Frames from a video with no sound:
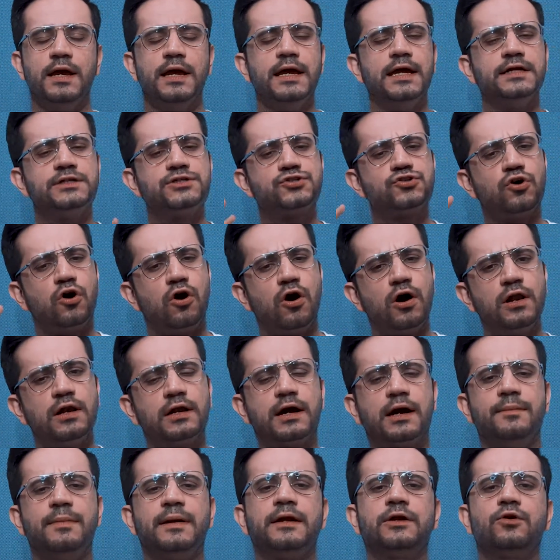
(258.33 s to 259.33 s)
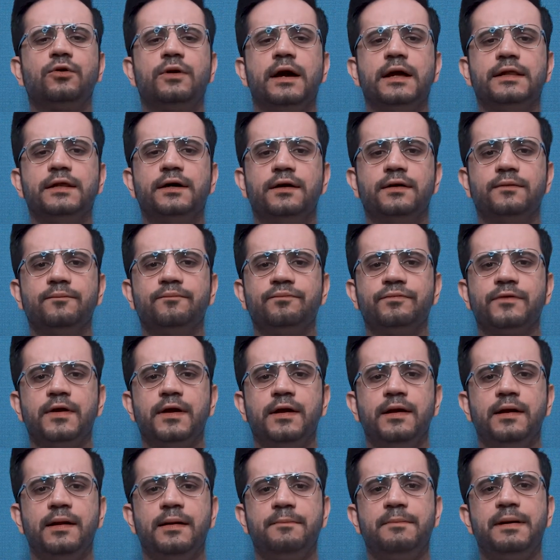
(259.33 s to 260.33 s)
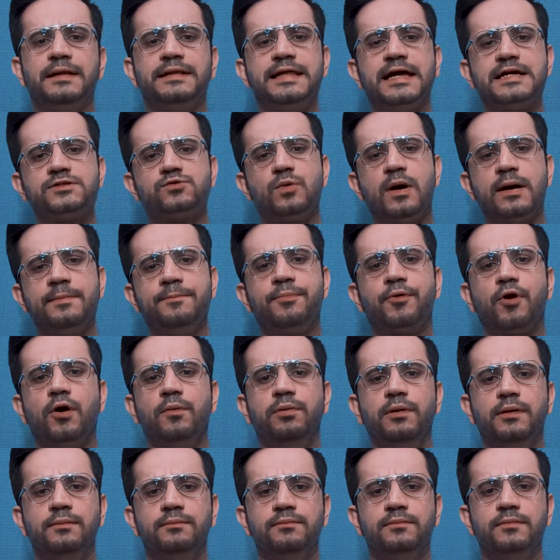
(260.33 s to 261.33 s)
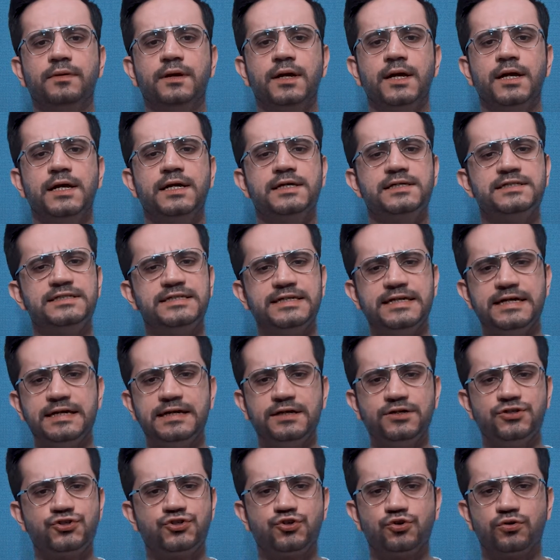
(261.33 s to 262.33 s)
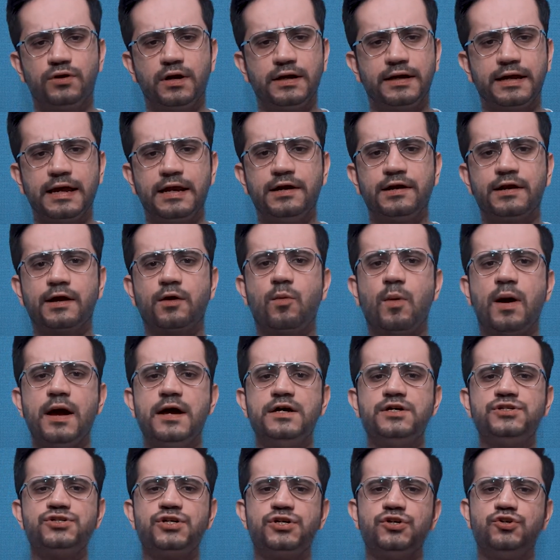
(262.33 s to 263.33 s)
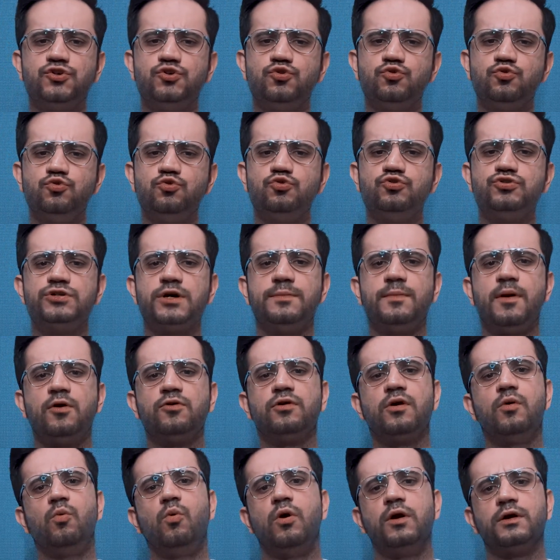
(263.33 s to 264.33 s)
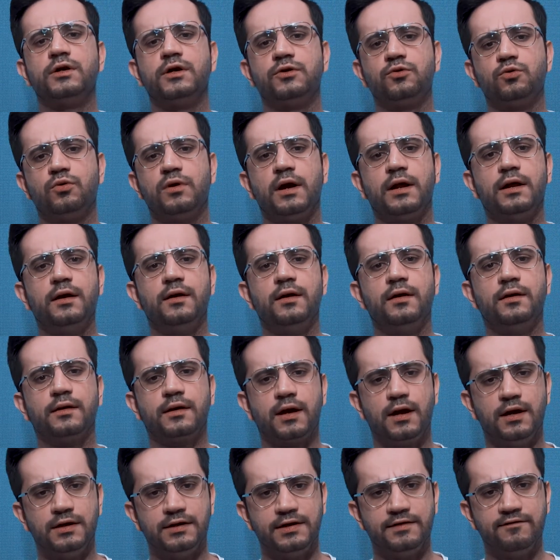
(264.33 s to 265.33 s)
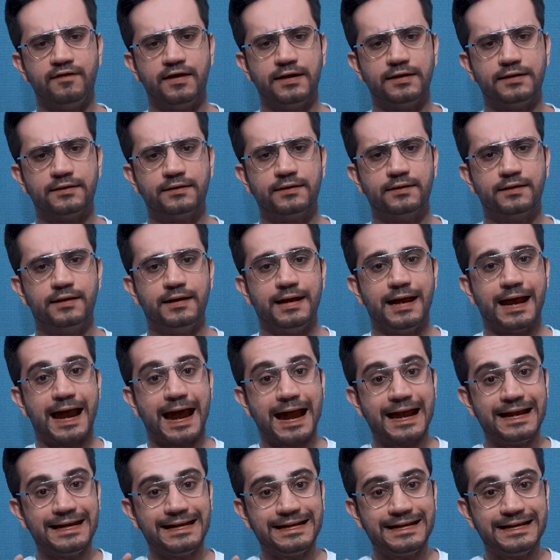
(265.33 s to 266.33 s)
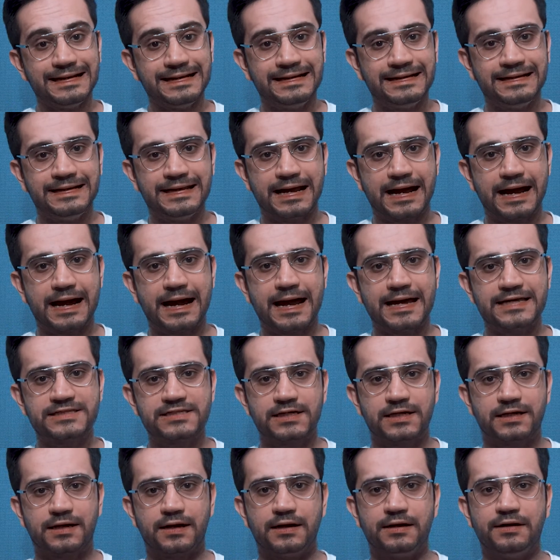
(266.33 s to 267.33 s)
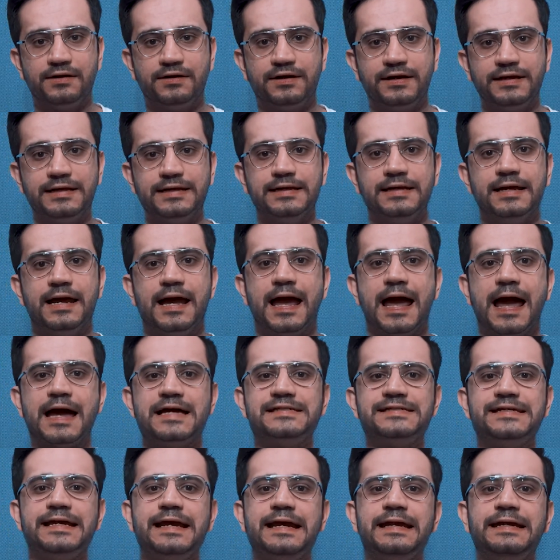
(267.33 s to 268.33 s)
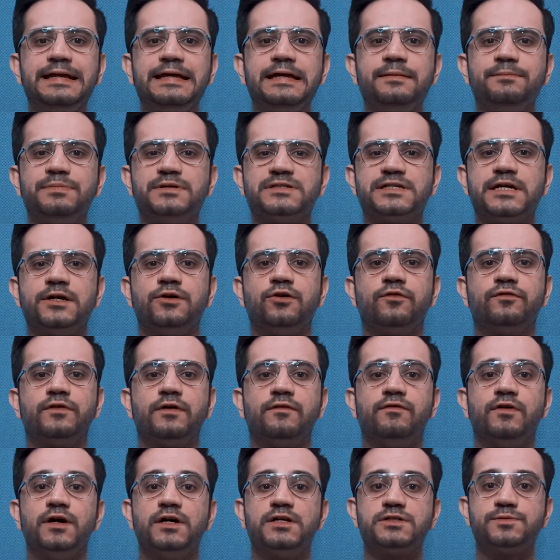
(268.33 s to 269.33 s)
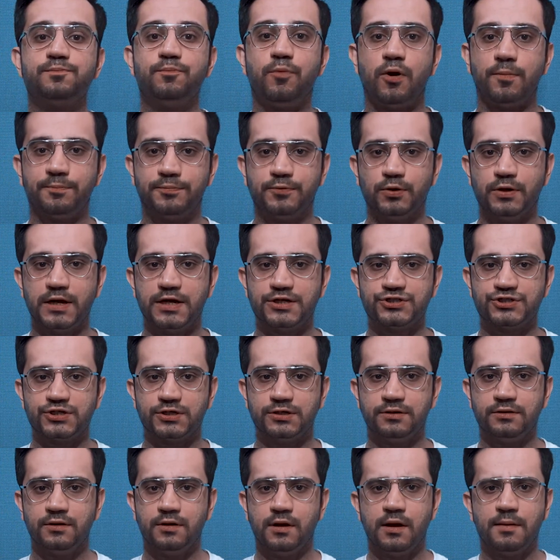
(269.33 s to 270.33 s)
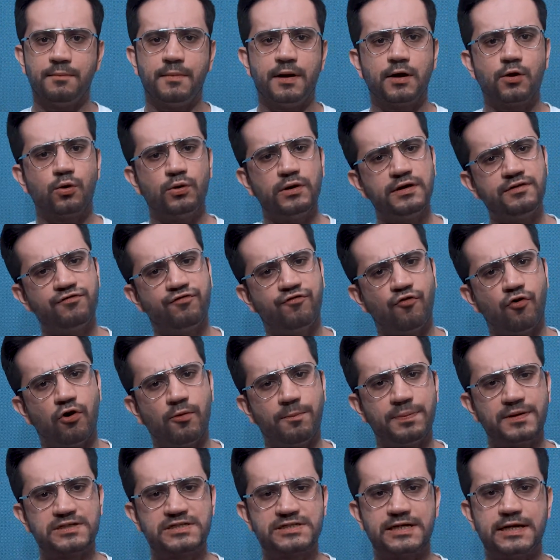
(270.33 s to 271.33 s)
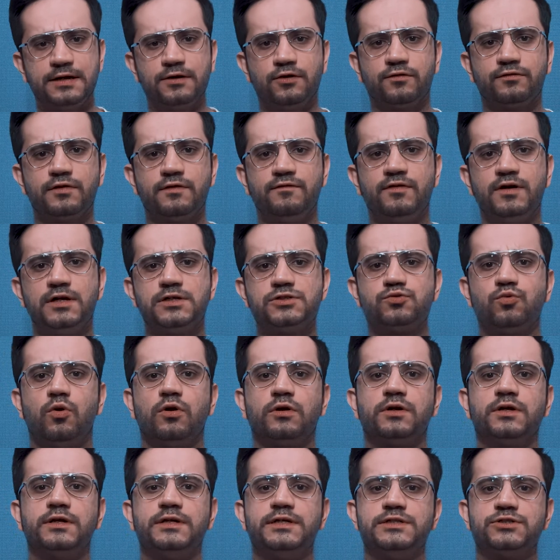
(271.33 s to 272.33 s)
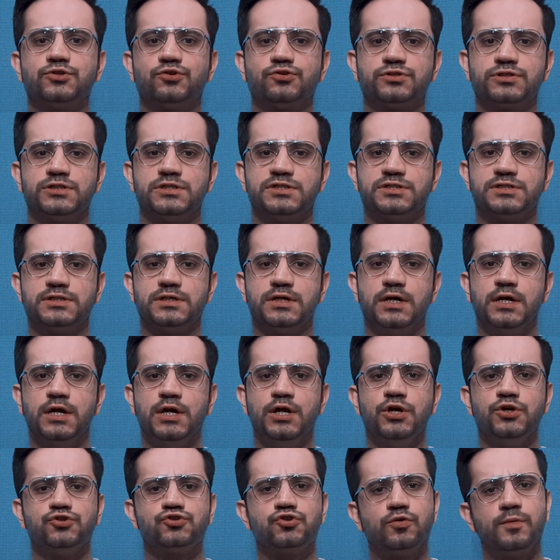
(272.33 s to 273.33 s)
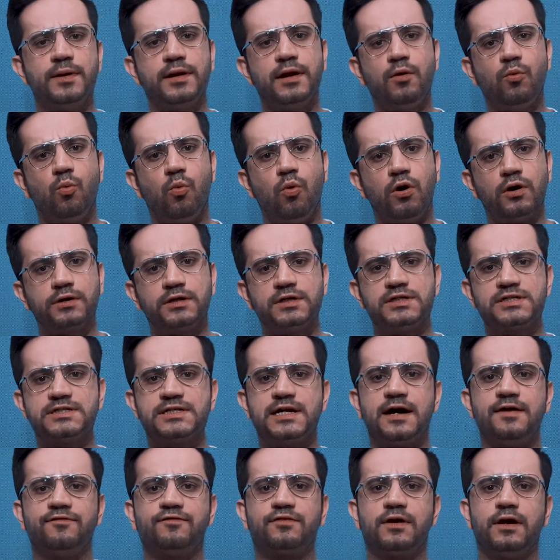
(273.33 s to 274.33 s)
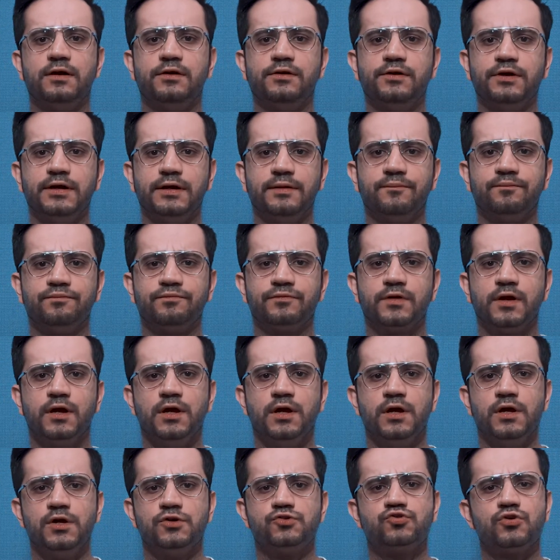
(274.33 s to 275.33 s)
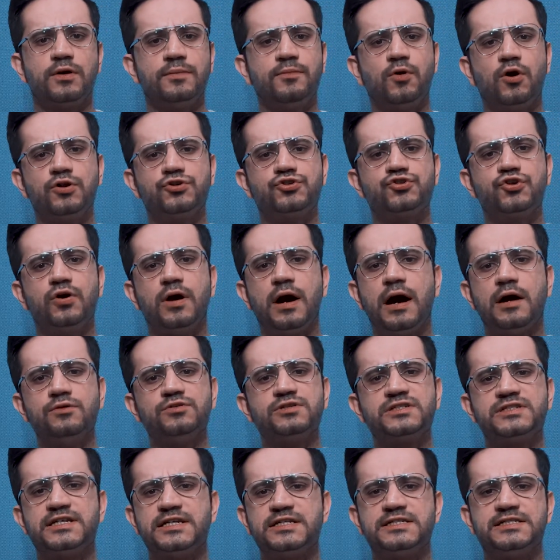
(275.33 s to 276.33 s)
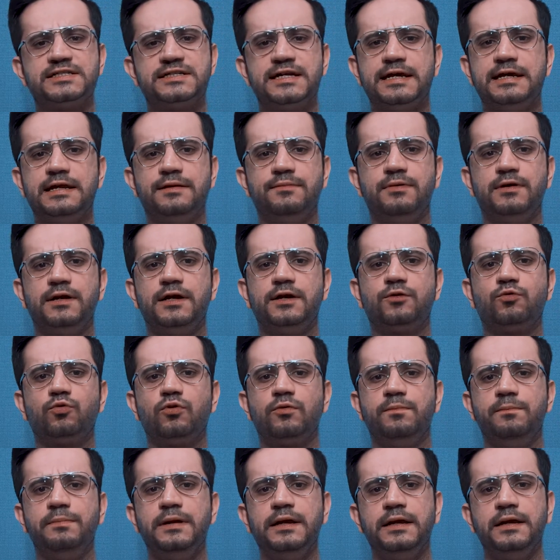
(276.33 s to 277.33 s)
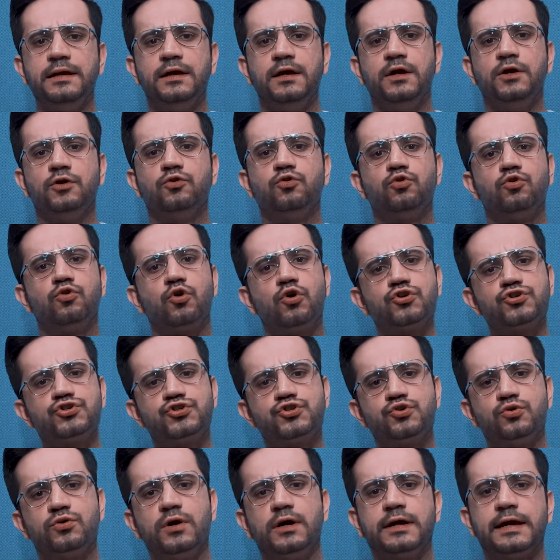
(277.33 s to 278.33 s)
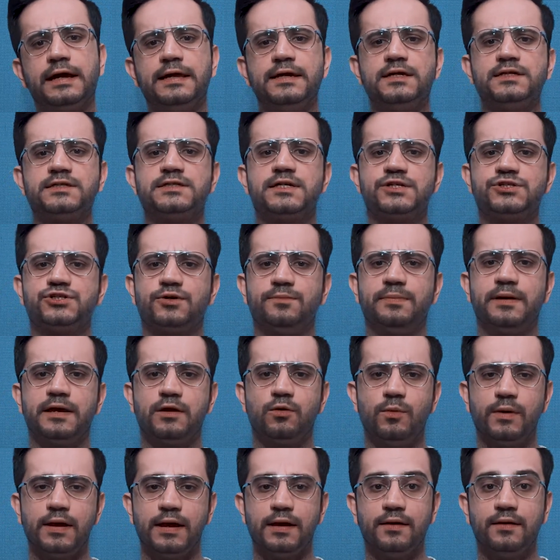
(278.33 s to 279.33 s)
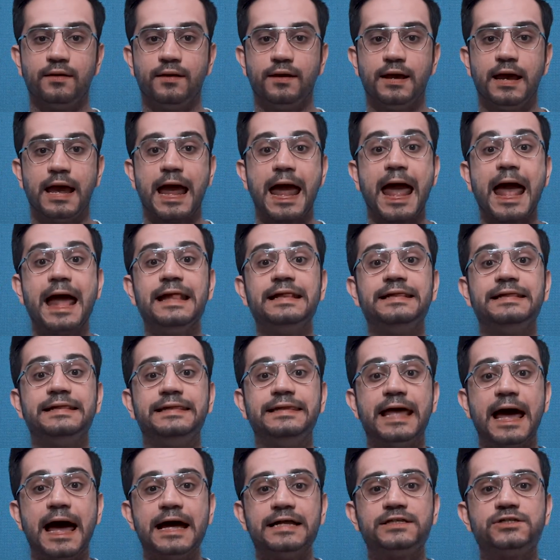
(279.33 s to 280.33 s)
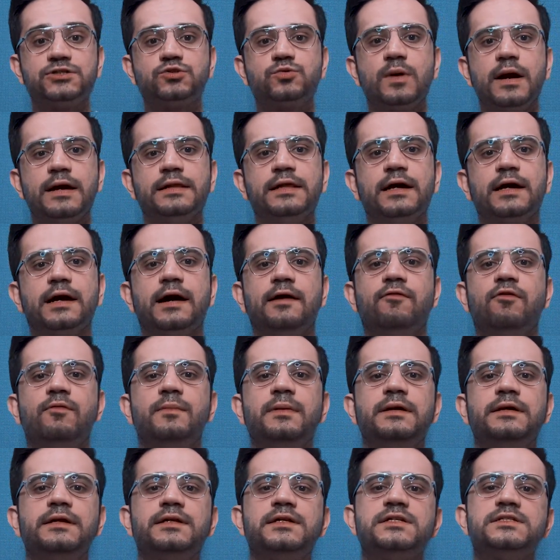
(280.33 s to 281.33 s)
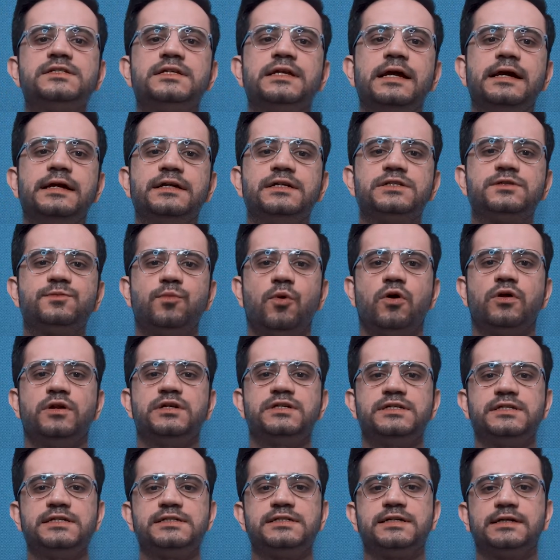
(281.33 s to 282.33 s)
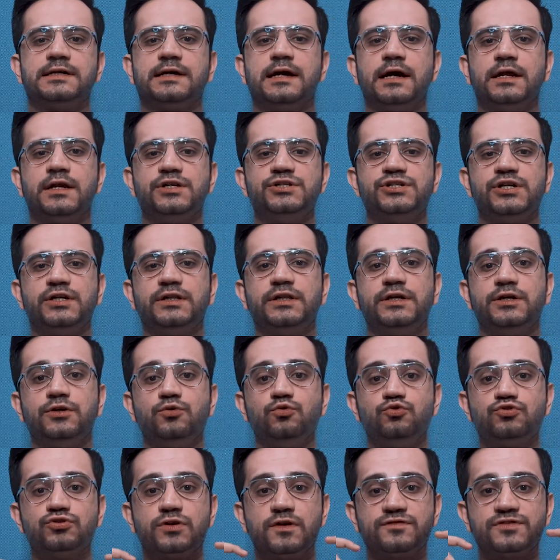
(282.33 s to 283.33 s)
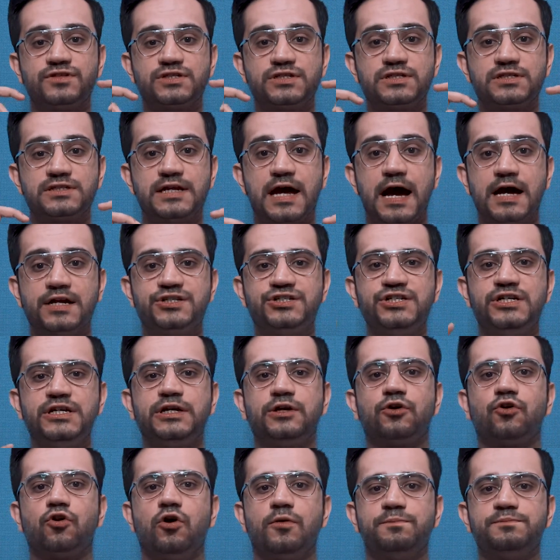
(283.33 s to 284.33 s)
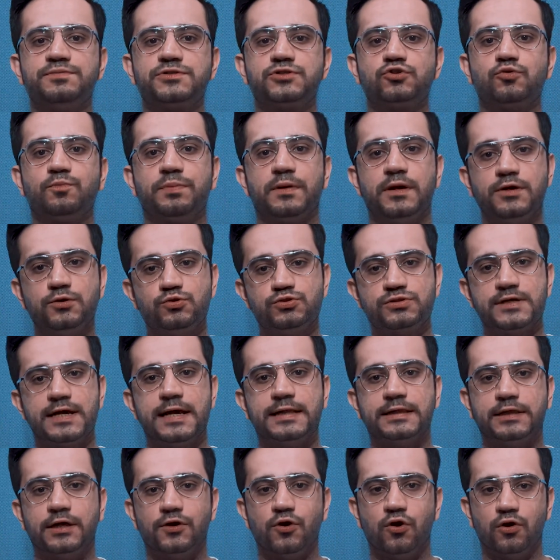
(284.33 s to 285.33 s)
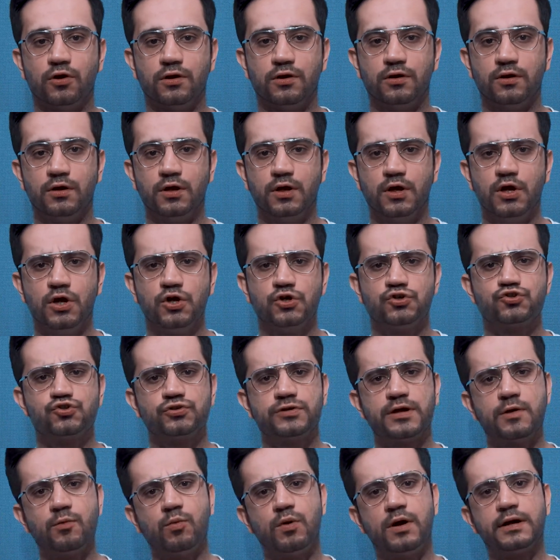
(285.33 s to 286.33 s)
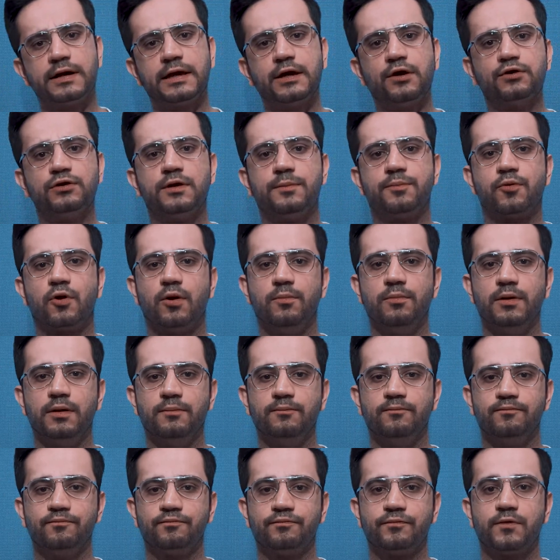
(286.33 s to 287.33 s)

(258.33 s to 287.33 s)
It's all coming together. But there's one problem. See, sugarcane requires a huge amount of water to cultivate. And India as a country has 18% of the world's population, but only 4% of the world's water resources. So we're a water-starved country. So I'm not sure how sustainable it would be to grow sugarcane in such a big way. And that's why the government in its latest policy is encouraging the use of starchy crops to produce ethanol. So they're working on the problem.